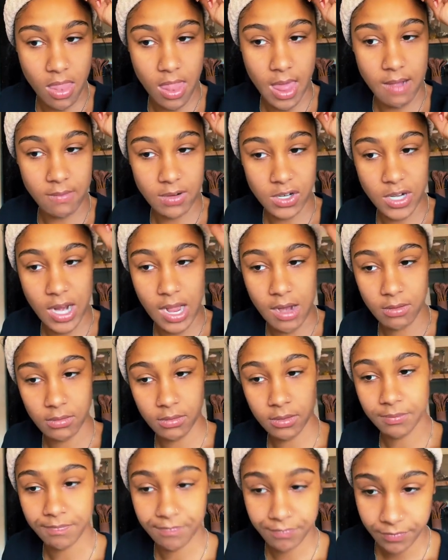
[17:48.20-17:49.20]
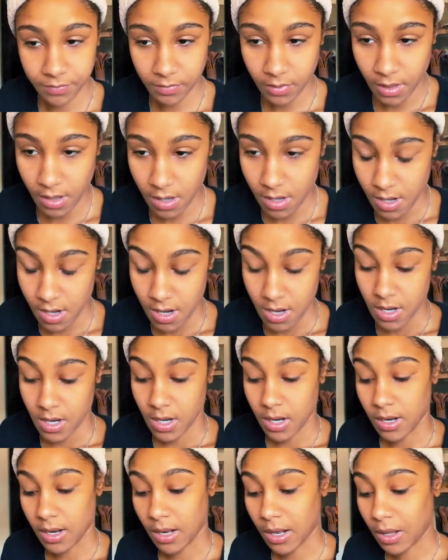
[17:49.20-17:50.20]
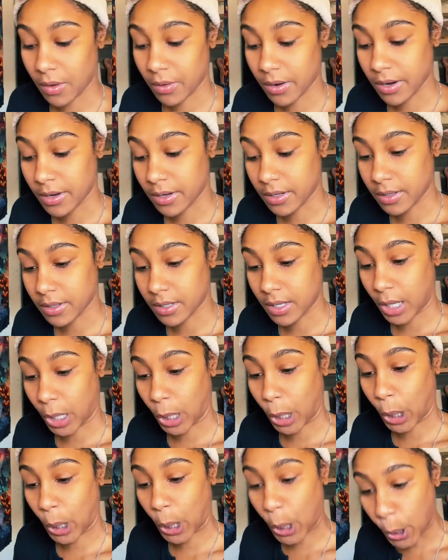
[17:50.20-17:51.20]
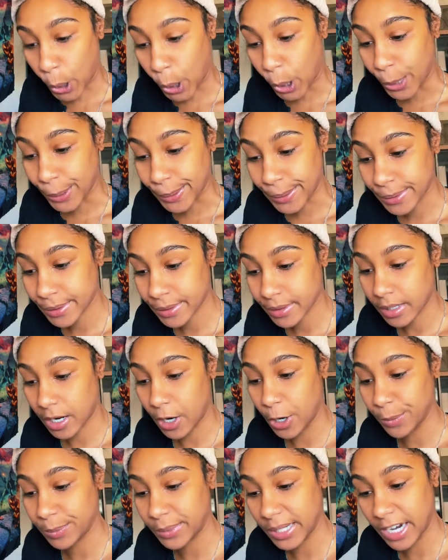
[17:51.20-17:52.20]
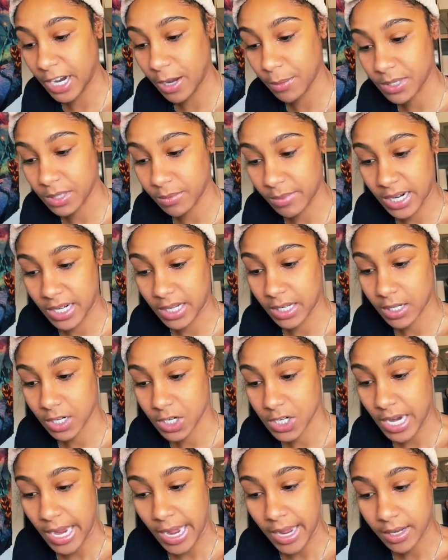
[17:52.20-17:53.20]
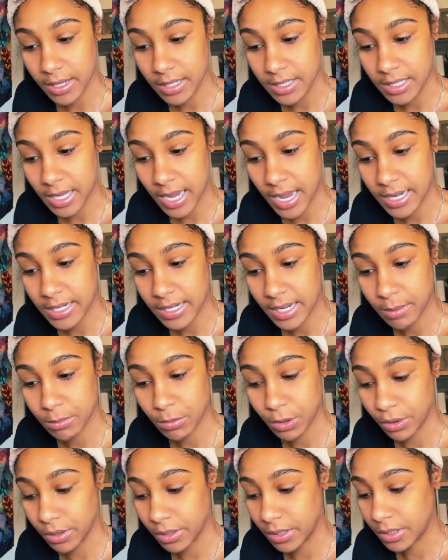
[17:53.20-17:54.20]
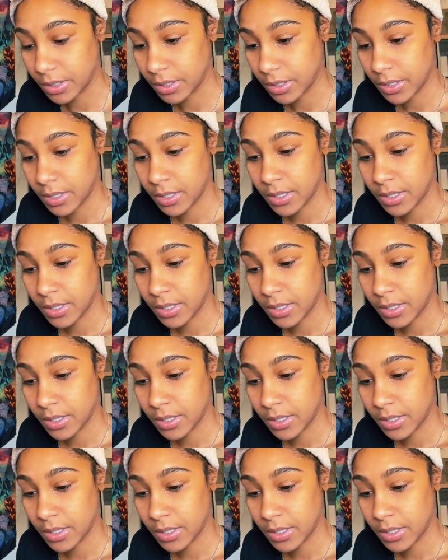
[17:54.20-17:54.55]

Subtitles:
That was channeled. Lord. I hope that helps somebody in the chat, because goddamn Lord.